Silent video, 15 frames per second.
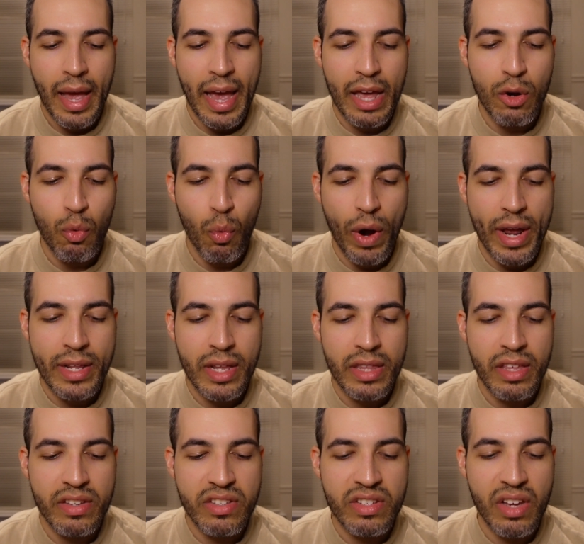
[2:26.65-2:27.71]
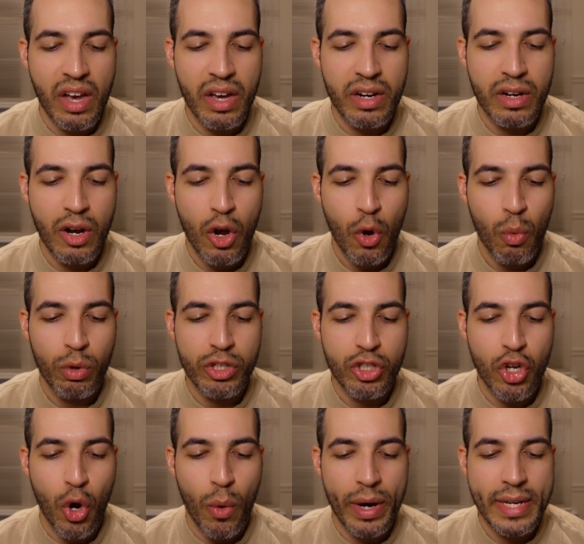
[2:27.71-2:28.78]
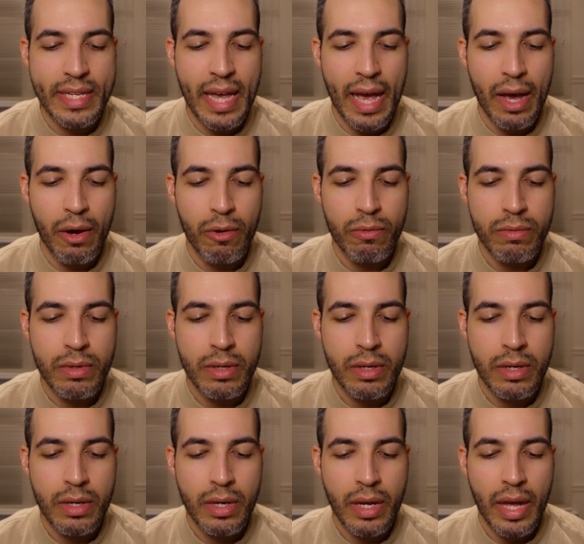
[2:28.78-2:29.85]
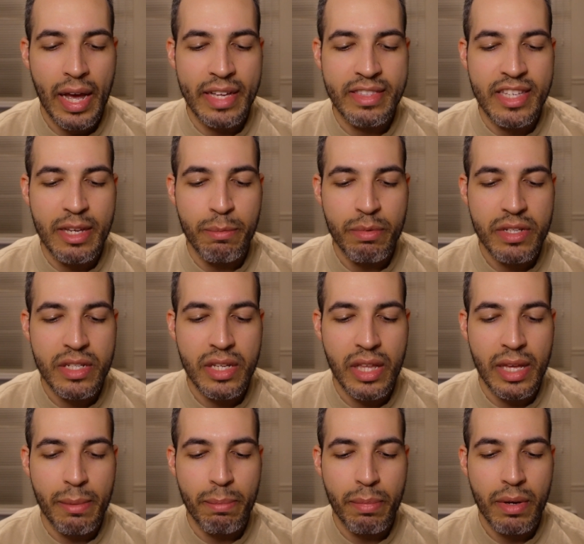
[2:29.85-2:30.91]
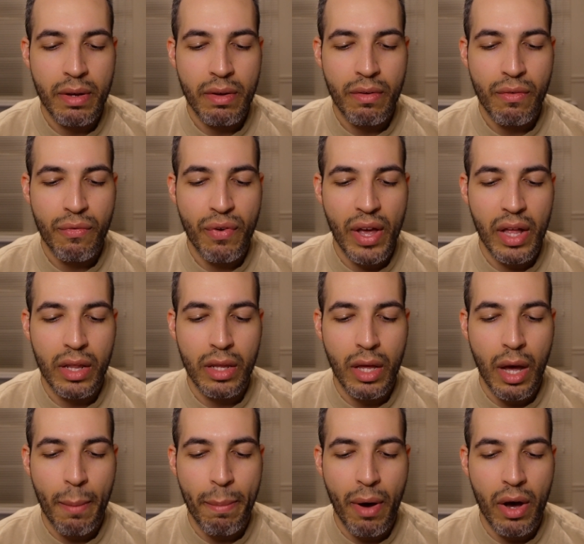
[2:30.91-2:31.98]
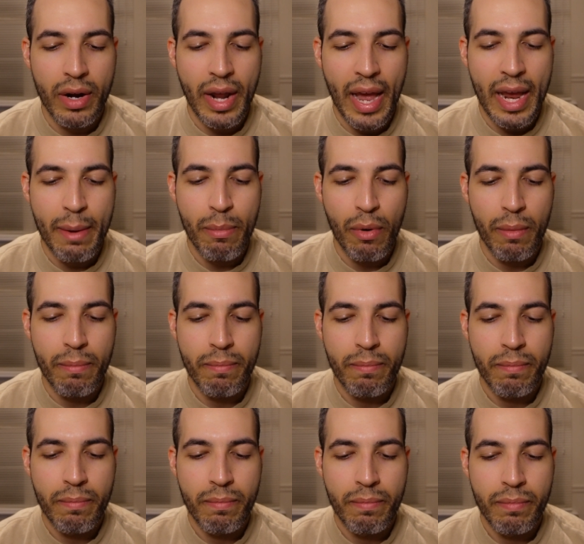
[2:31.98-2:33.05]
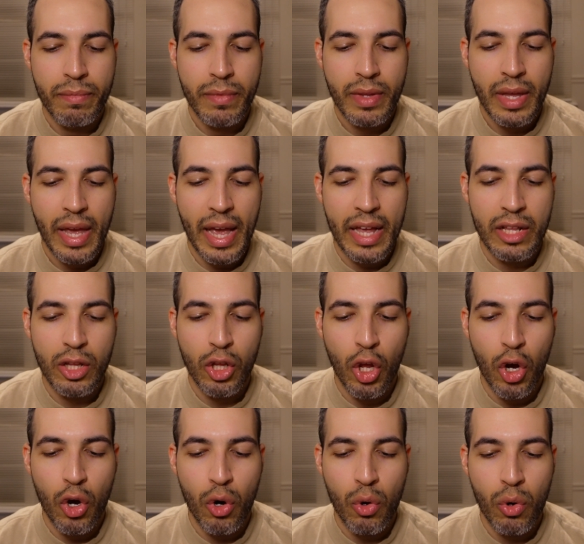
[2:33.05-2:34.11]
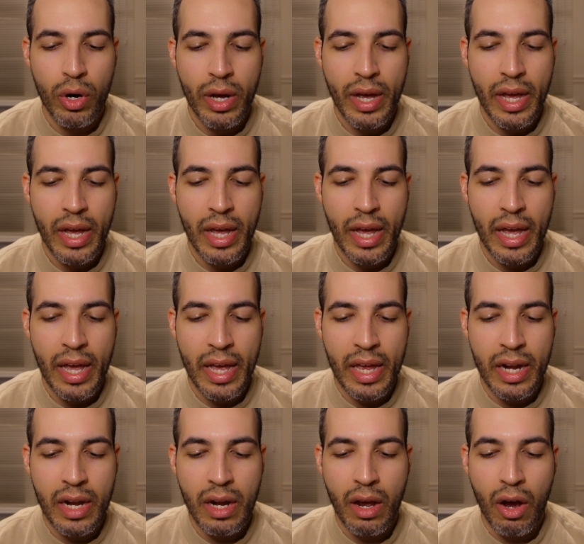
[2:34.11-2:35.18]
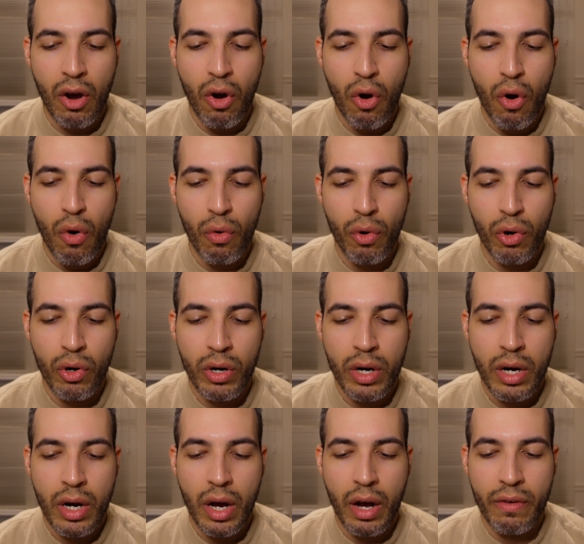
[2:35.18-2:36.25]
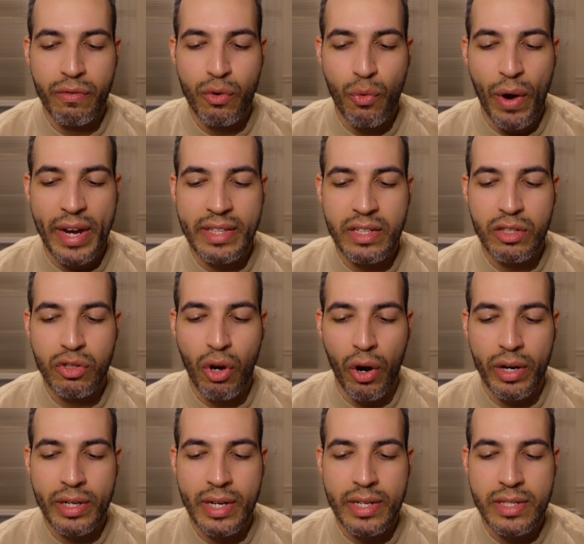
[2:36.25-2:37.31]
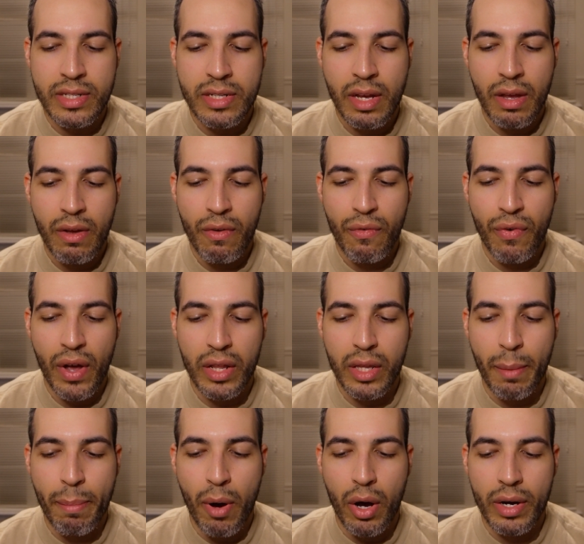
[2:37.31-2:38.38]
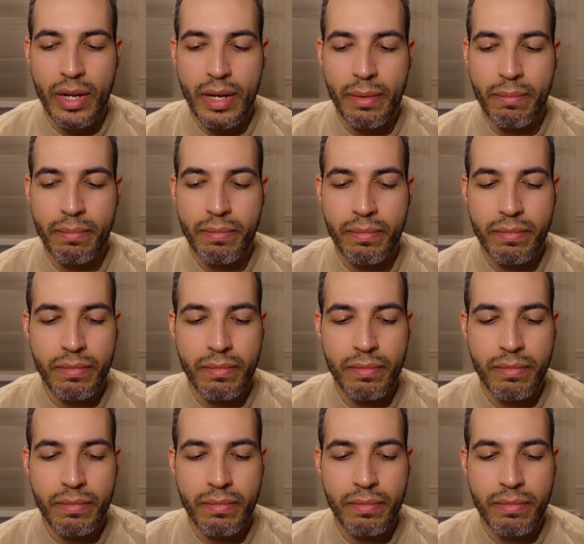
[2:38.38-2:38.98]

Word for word: And when the sun was going down, a deep sleep fell upon Abram, and lo, and a horror of great darkness fell upon him.